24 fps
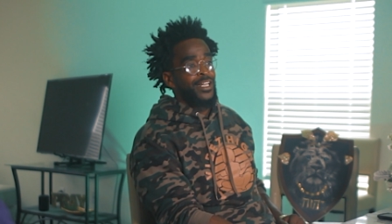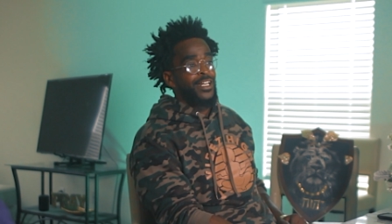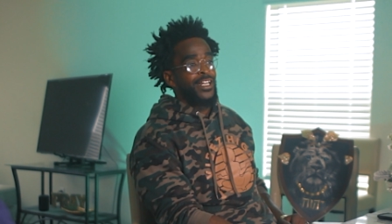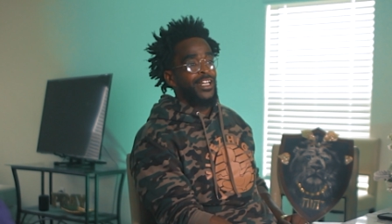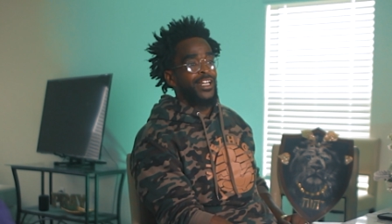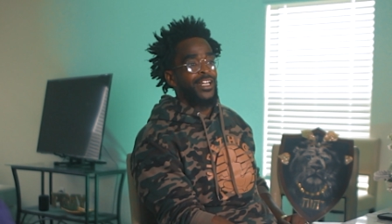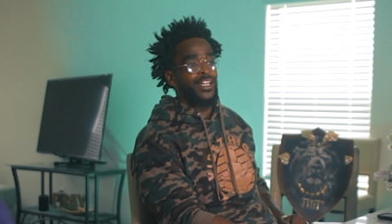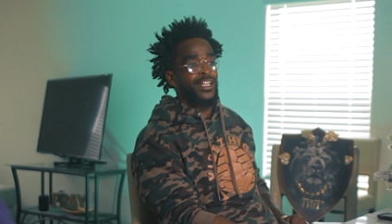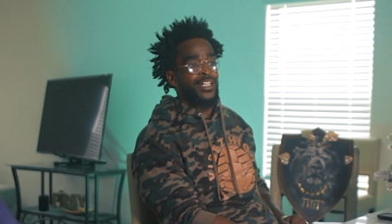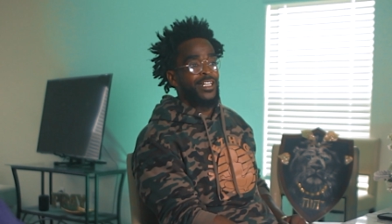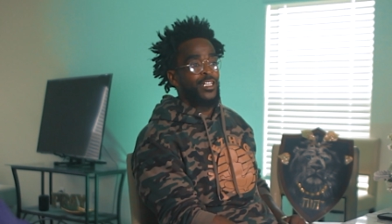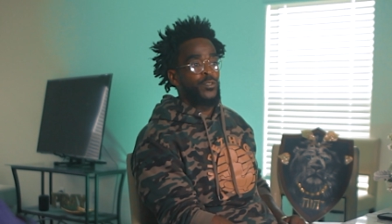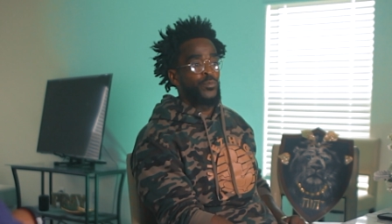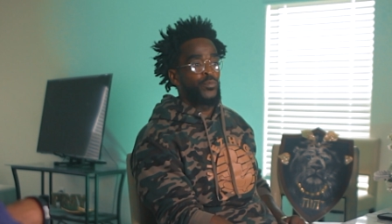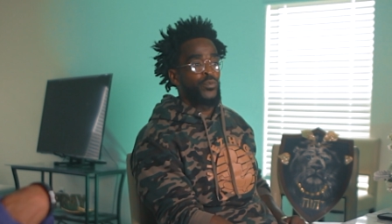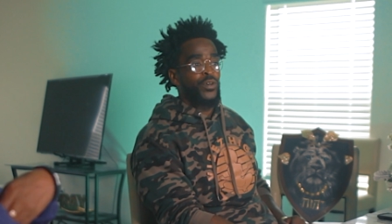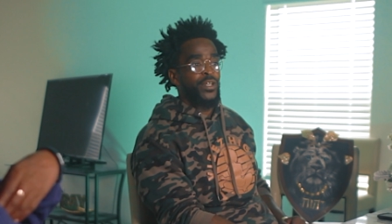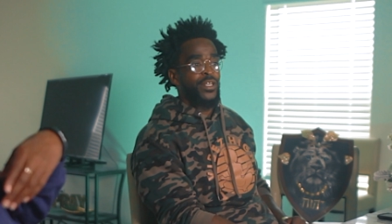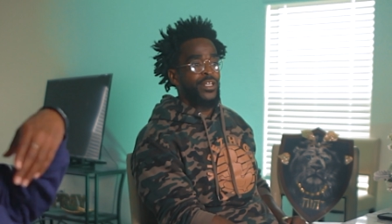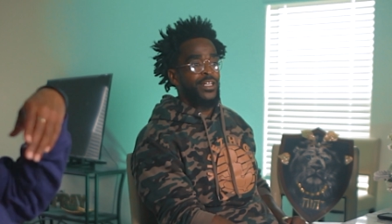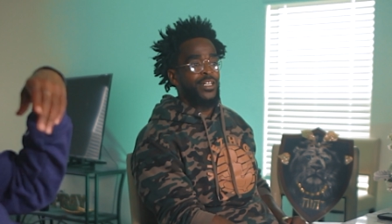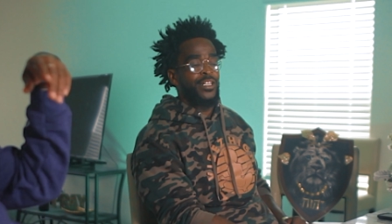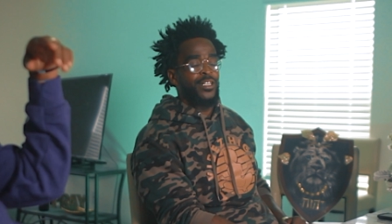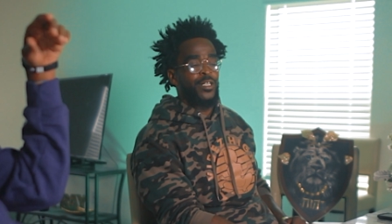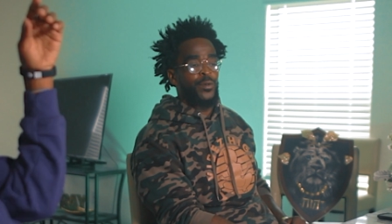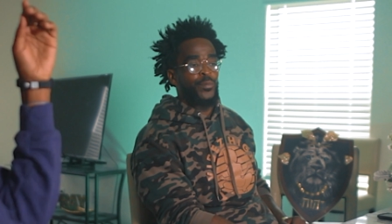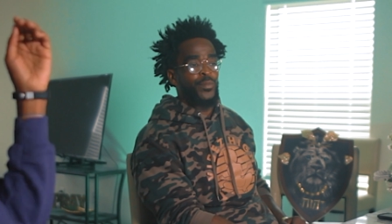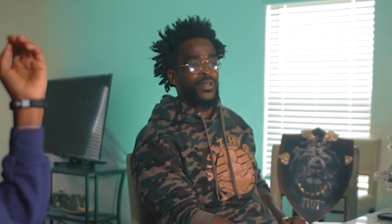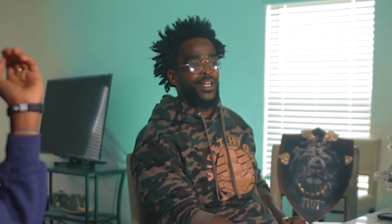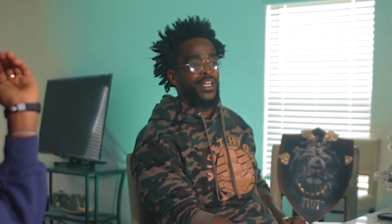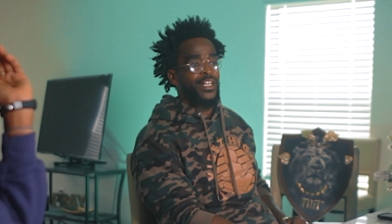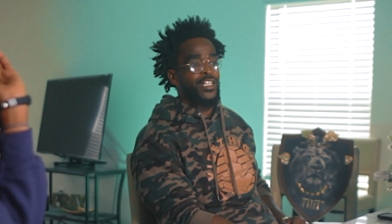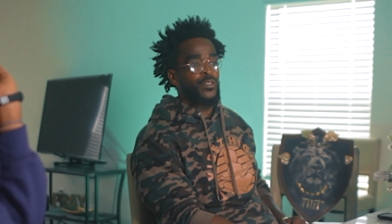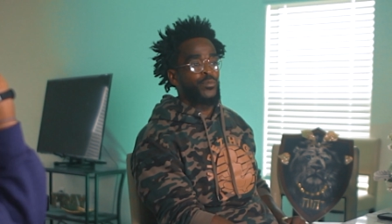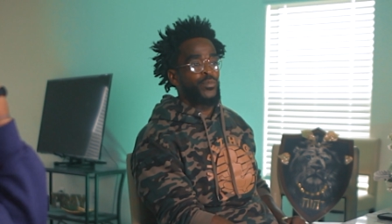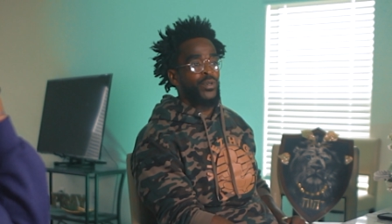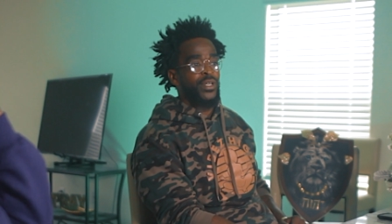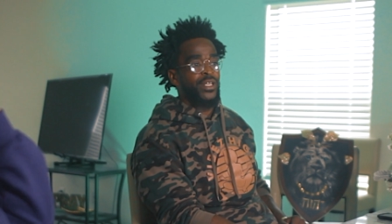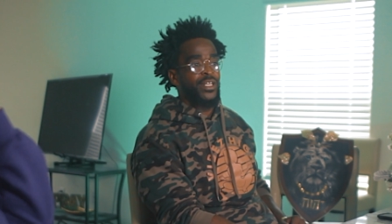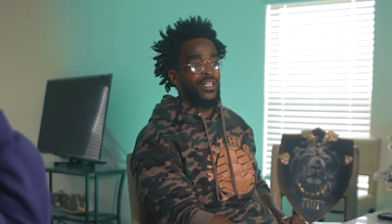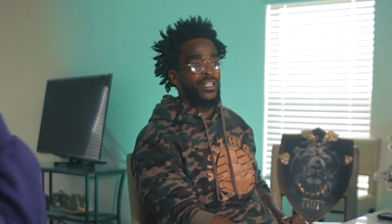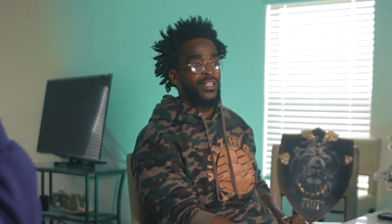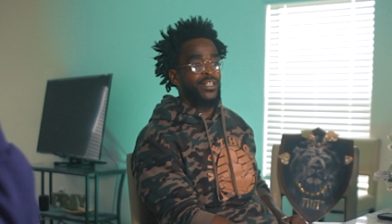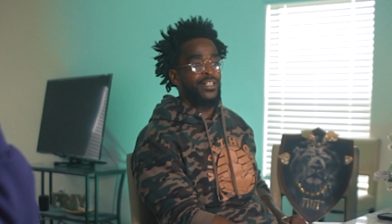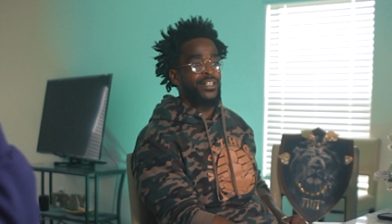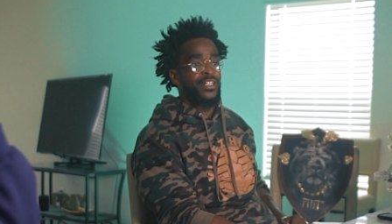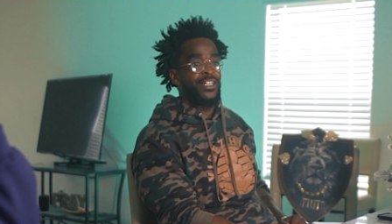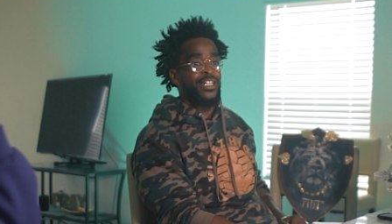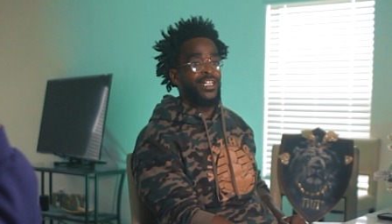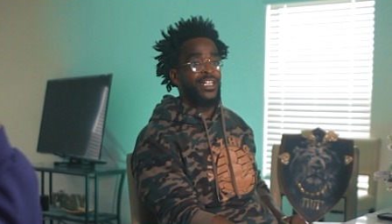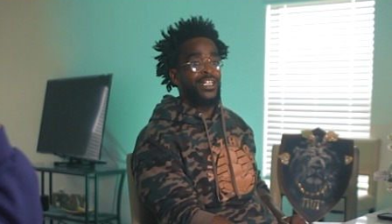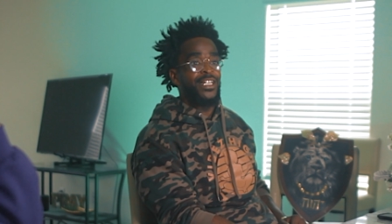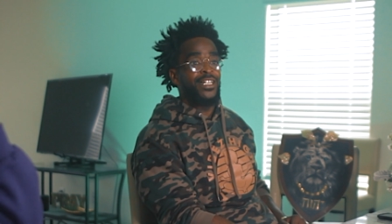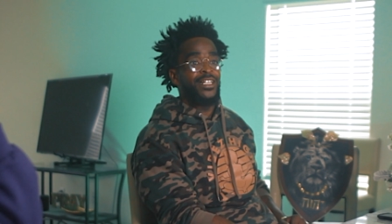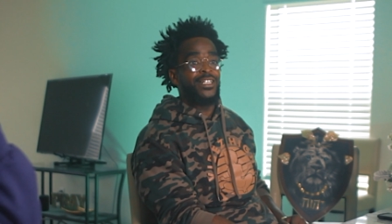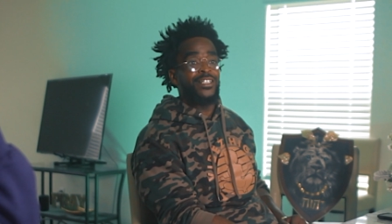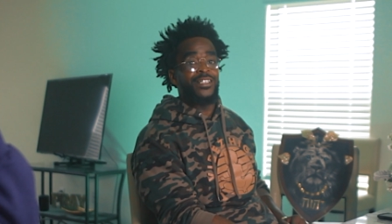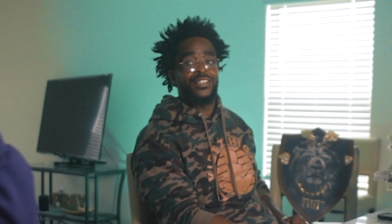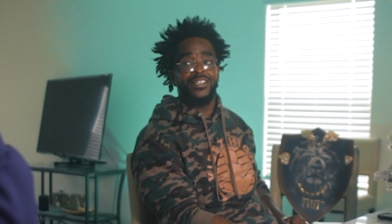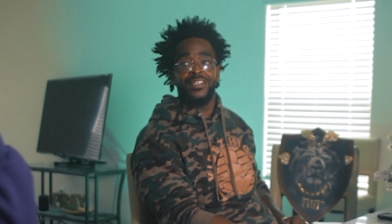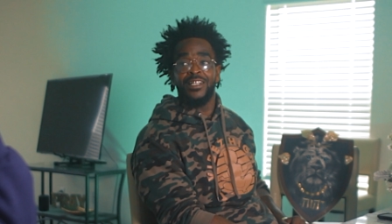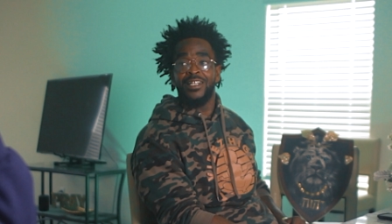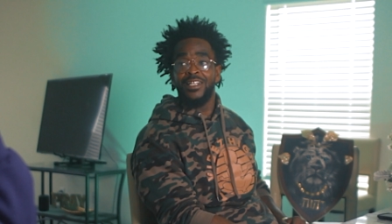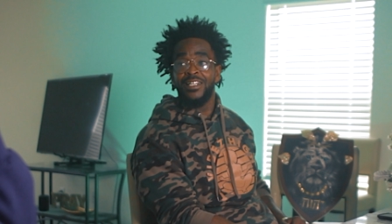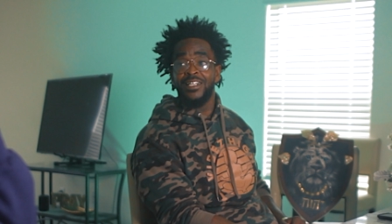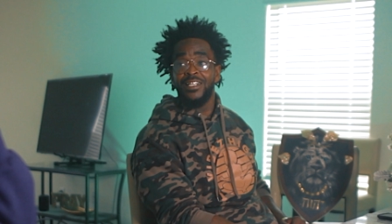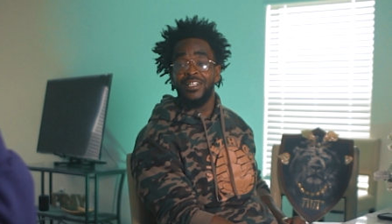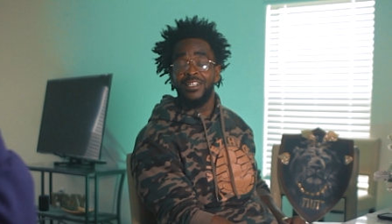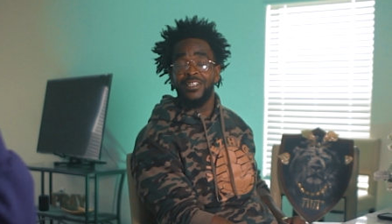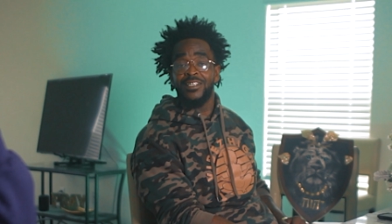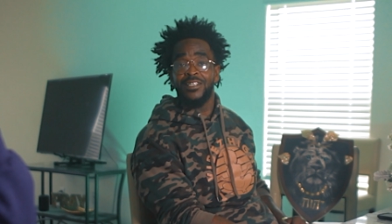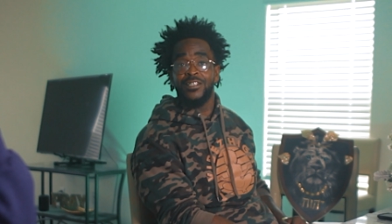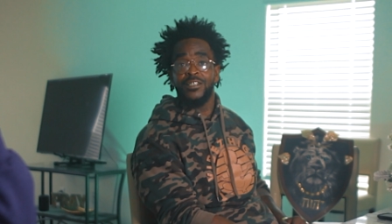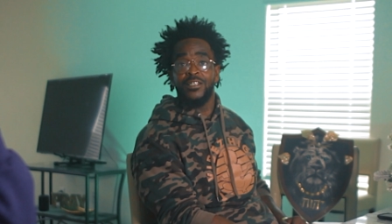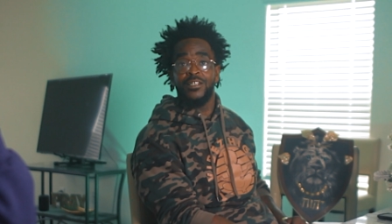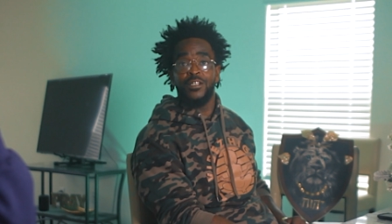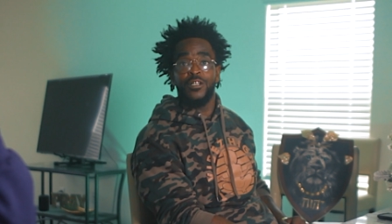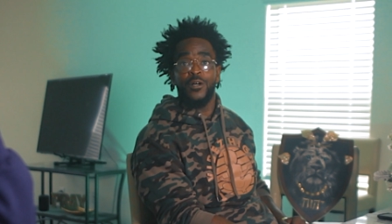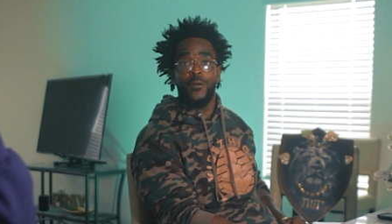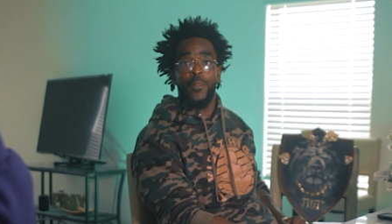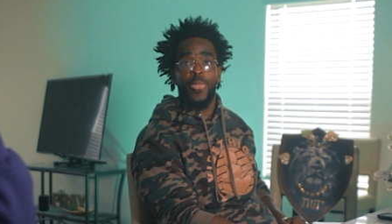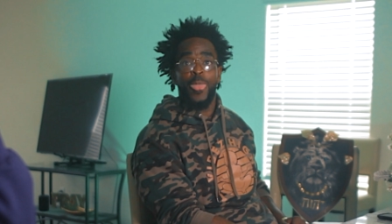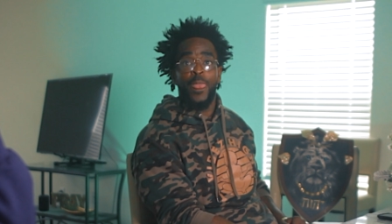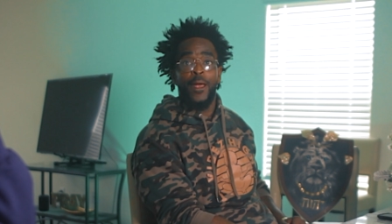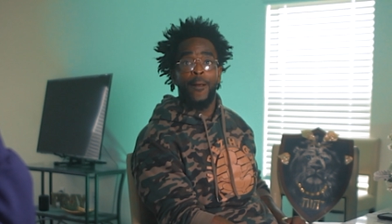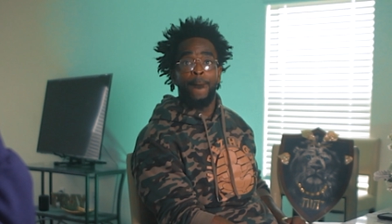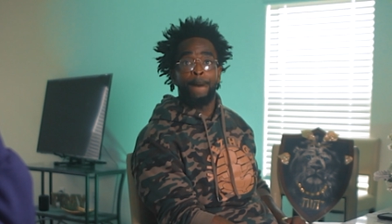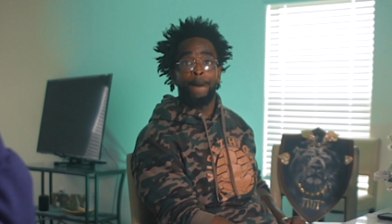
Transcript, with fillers: And this brother here, man, this brother here, he's he's the